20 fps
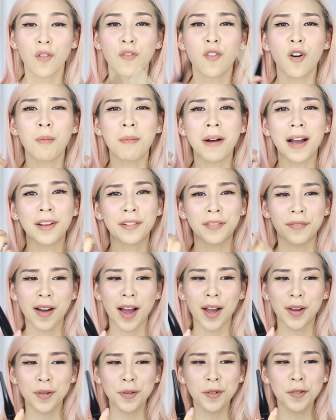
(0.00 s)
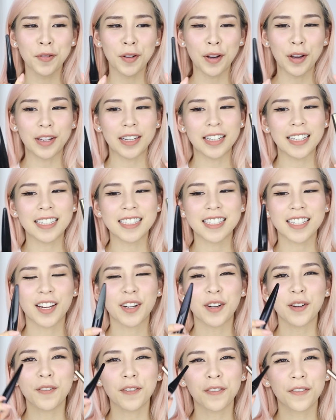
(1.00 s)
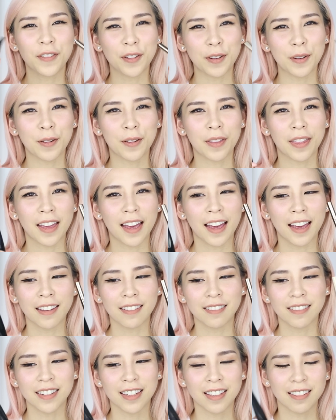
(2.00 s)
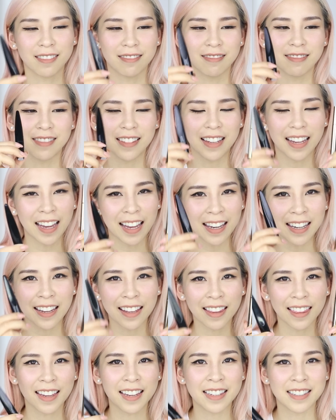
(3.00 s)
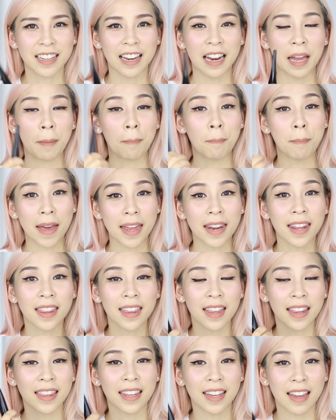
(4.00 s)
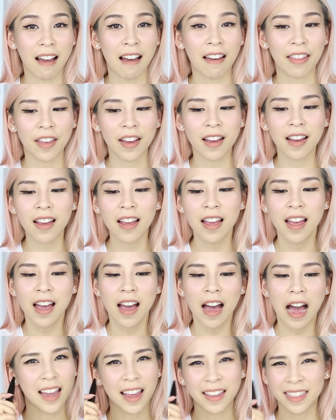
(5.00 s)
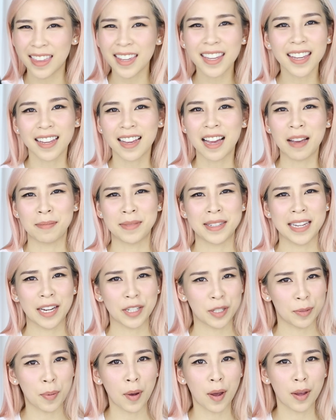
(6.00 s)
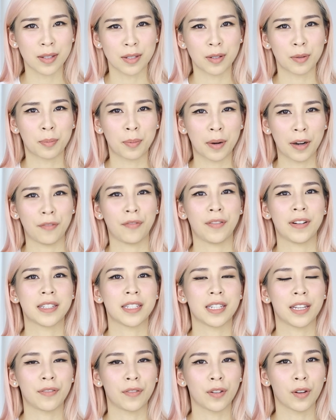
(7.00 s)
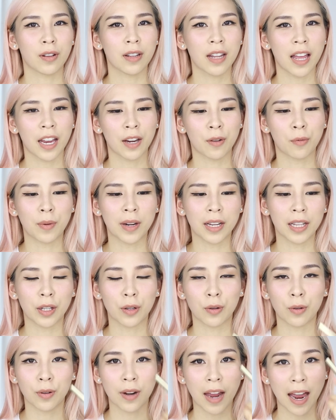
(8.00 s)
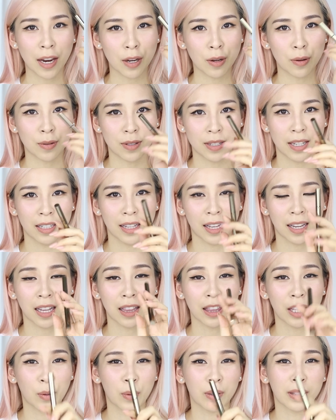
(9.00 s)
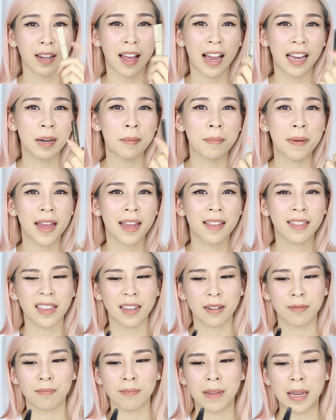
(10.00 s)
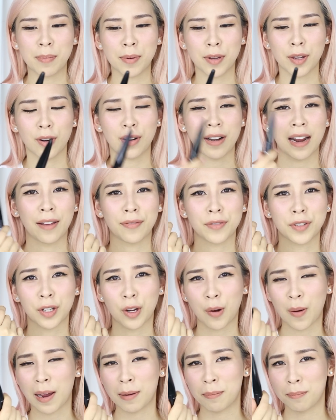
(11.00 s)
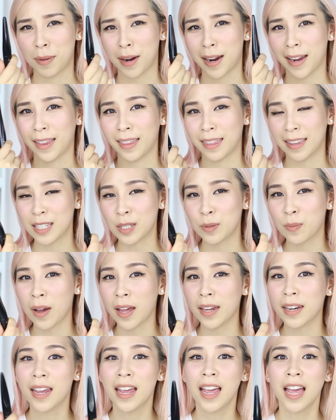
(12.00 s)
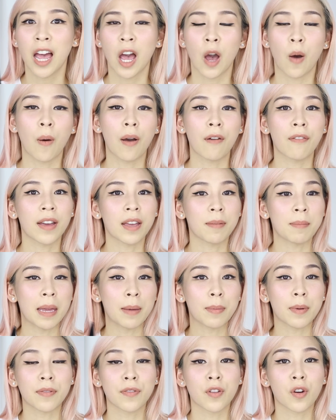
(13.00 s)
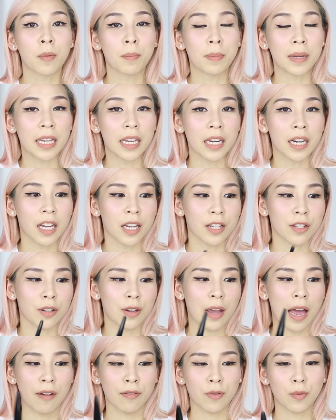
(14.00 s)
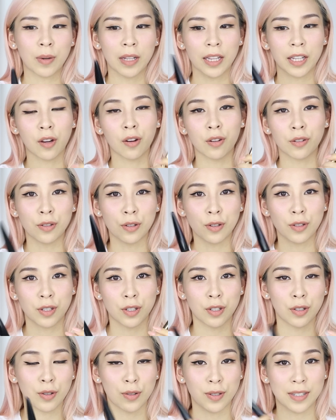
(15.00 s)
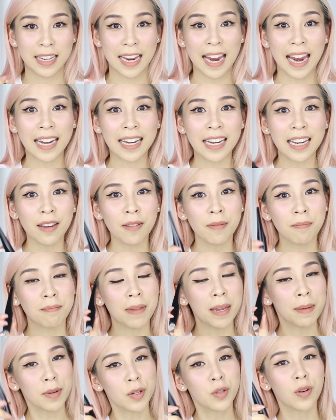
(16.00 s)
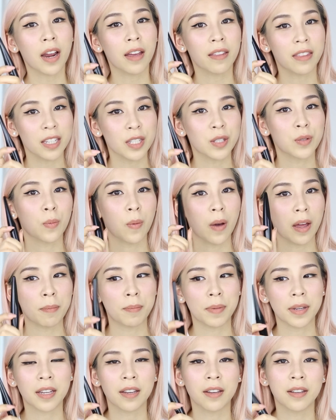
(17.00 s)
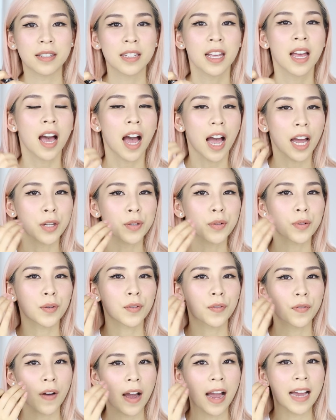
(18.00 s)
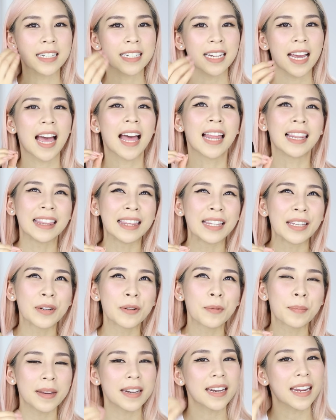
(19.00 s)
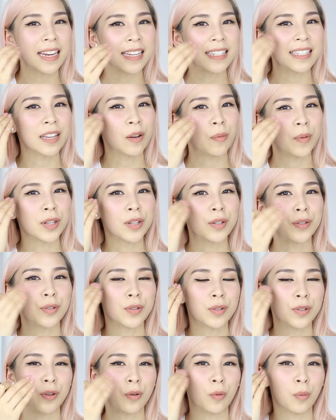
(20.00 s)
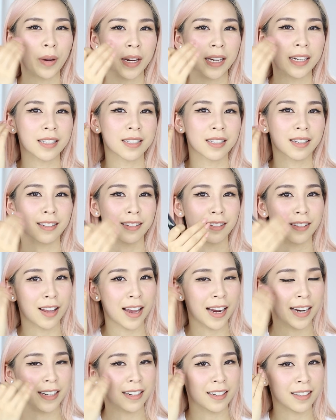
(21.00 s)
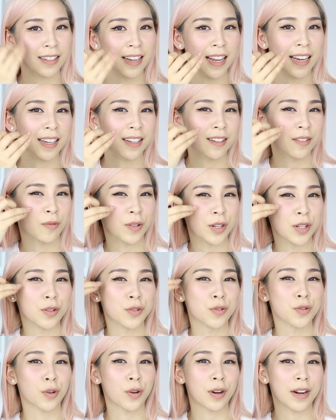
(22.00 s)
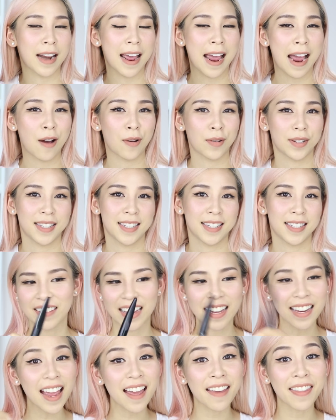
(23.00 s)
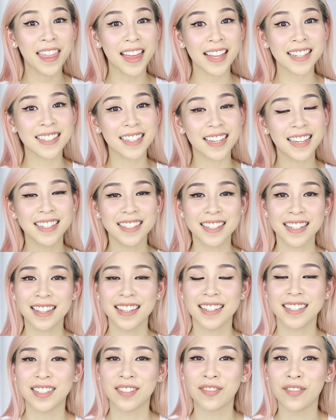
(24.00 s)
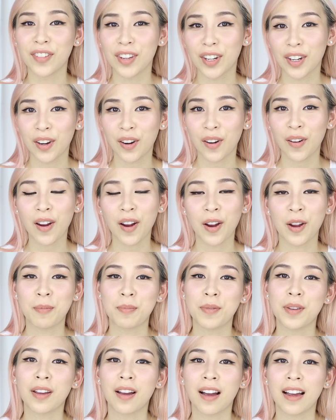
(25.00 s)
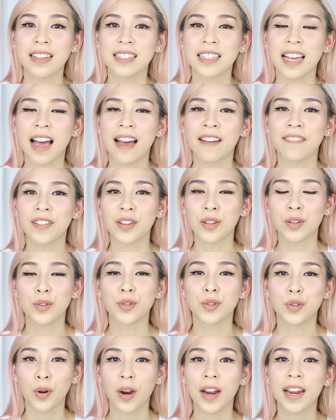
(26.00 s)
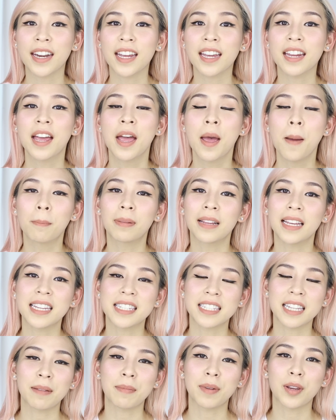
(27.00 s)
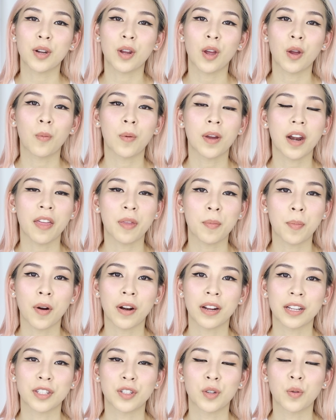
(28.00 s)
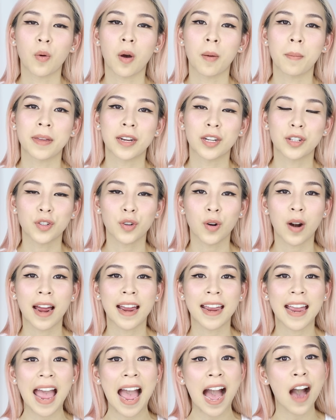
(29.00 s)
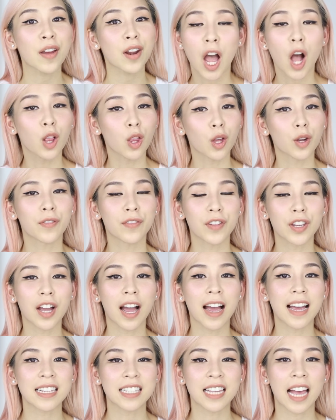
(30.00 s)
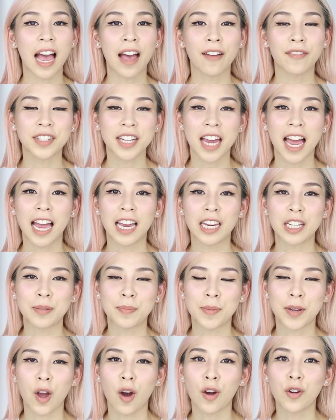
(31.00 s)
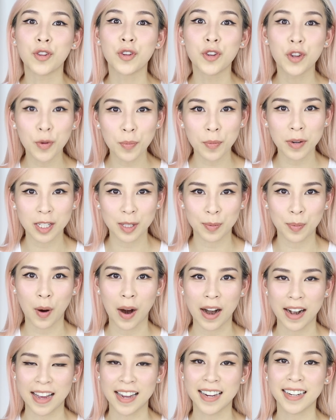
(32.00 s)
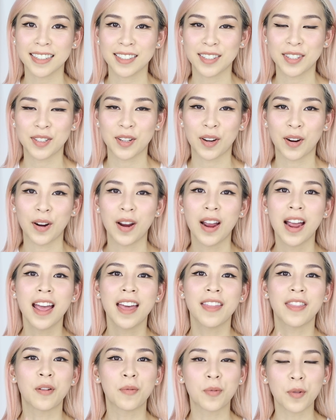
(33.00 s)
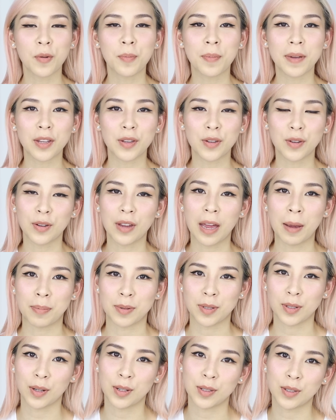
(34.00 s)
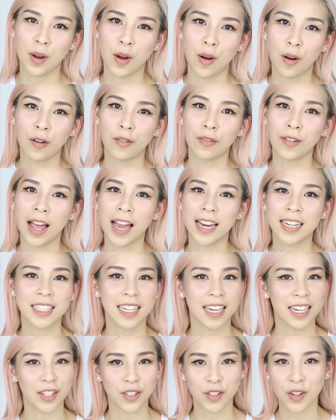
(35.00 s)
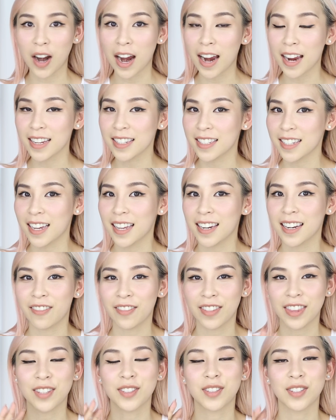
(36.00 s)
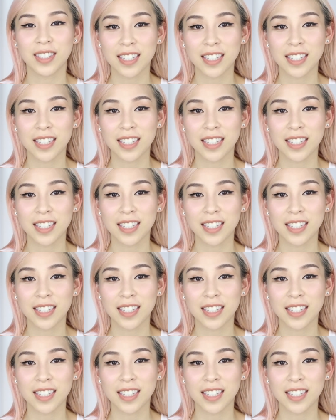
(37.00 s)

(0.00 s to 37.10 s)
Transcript: For my final verdict, I don't feel that any of these are like better than the other. I think it comes down to personal preference. If you're like really good at using like a liquid liner pen, then maybe you don't have to go out and buy this one. However, maybe if you're a beginner and you haven't really gotten used to using any, maybe try this one because I do find it a little bit easier when you do your winged liner, like when you draw it out. So yeah, that's it to this video. I hope you guys have enjoyed it. Please let me know what other products you want me to try out. A lot of you guys have tagged me on numerous products, so there will be new episodes of like try as it and everything, so